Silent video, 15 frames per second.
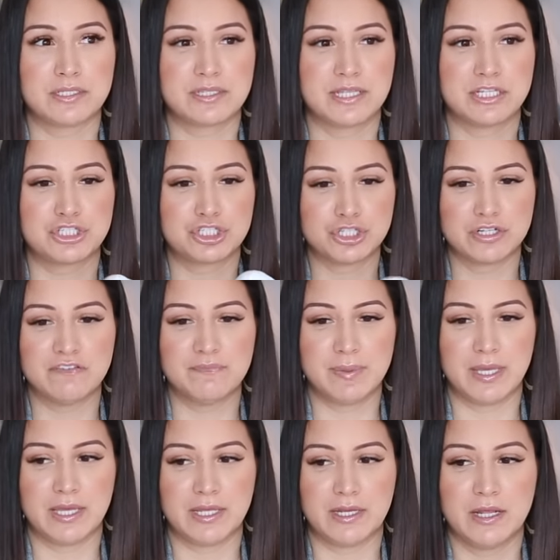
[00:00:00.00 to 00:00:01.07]
they should have
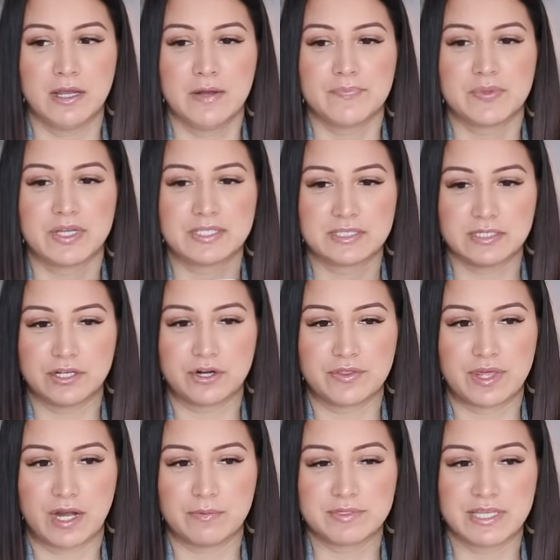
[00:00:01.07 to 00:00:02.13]
been a sneaker
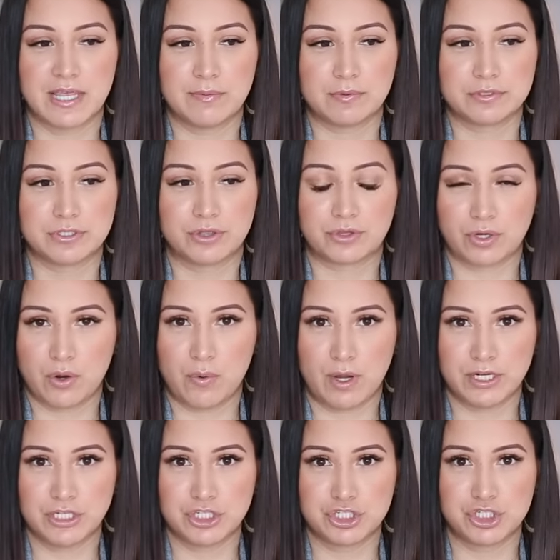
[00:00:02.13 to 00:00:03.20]
that I was able to throw
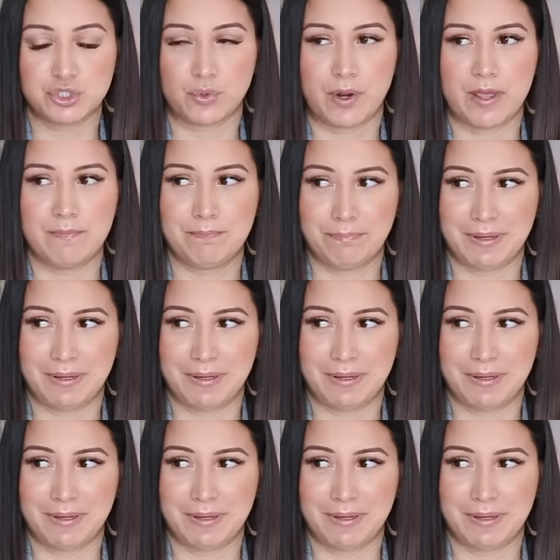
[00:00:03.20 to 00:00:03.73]
on and enjoy.